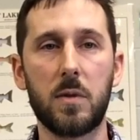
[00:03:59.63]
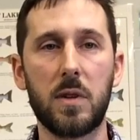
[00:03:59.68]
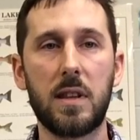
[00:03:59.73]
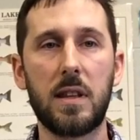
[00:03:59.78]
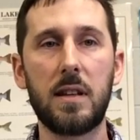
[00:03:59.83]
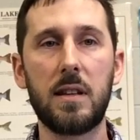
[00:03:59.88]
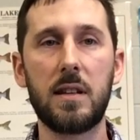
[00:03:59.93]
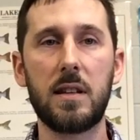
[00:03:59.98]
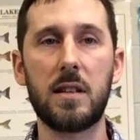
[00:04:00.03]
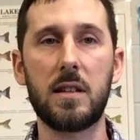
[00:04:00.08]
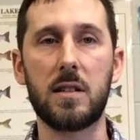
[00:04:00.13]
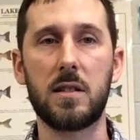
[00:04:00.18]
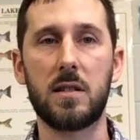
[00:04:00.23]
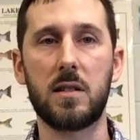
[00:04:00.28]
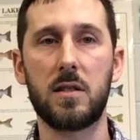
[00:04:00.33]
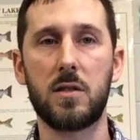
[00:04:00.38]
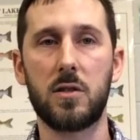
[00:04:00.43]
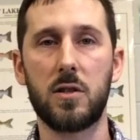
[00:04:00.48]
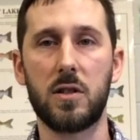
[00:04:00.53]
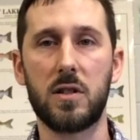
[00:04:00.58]
within
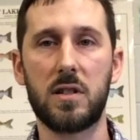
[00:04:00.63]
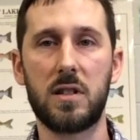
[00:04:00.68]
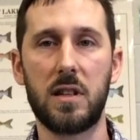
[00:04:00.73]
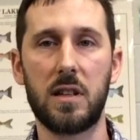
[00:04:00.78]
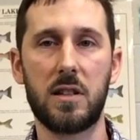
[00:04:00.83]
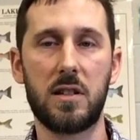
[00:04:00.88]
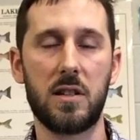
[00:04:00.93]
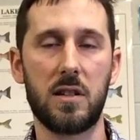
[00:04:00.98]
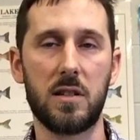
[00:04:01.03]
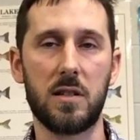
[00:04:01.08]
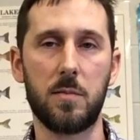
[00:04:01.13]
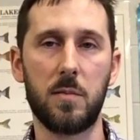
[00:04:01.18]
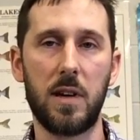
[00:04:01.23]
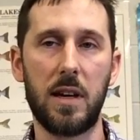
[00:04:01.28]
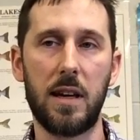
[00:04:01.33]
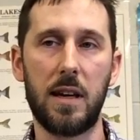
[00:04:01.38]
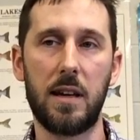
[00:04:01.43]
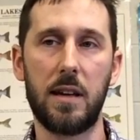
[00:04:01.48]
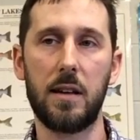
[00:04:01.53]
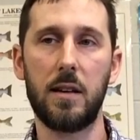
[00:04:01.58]
these jurisdictions
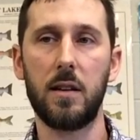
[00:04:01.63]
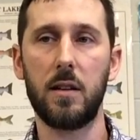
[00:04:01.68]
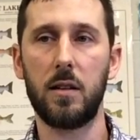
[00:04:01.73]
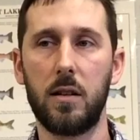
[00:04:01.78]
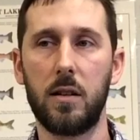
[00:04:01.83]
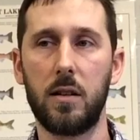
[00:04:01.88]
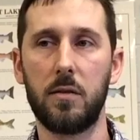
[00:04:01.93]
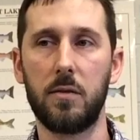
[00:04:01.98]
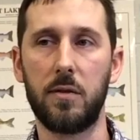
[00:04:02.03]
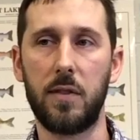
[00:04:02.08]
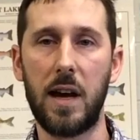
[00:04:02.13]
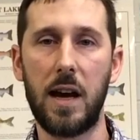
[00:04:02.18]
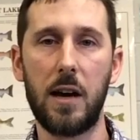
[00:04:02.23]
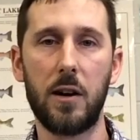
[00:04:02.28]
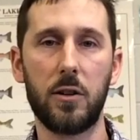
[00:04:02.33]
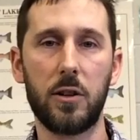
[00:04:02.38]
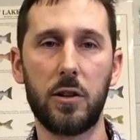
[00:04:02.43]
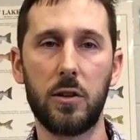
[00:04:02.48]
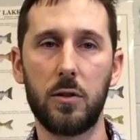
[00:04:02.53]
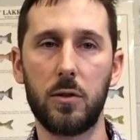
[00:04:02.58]
may
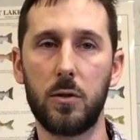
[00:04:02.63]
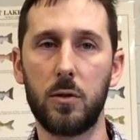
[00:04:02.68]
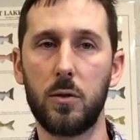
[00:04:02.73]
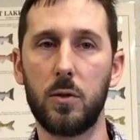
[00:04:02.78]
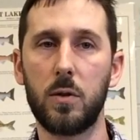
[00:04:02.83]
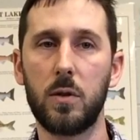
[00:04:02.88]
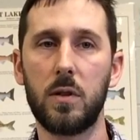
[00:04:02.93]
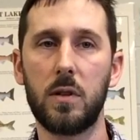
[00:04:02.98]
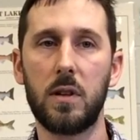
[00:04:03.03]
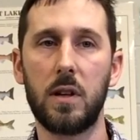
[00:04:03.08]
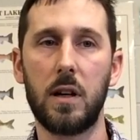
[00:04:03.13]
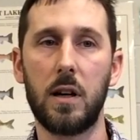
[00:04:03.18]
value